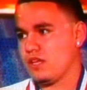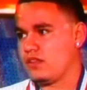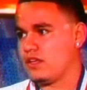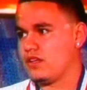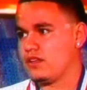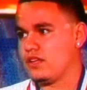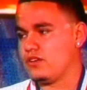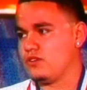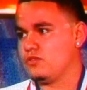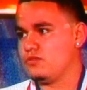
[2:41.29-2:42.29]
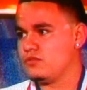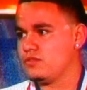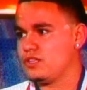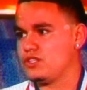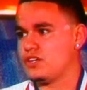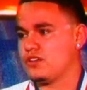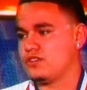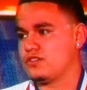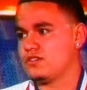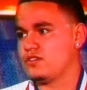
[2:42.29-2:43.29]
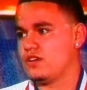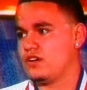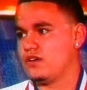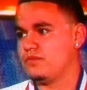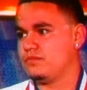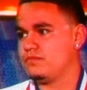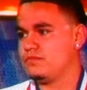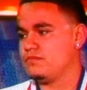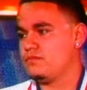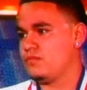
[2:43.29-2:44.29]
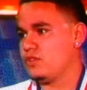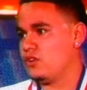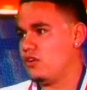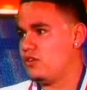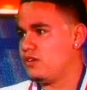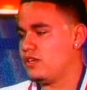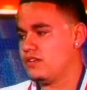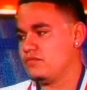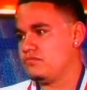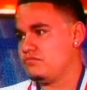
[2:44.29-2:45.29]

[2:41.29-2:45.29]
and they, they knew each other's um, goal and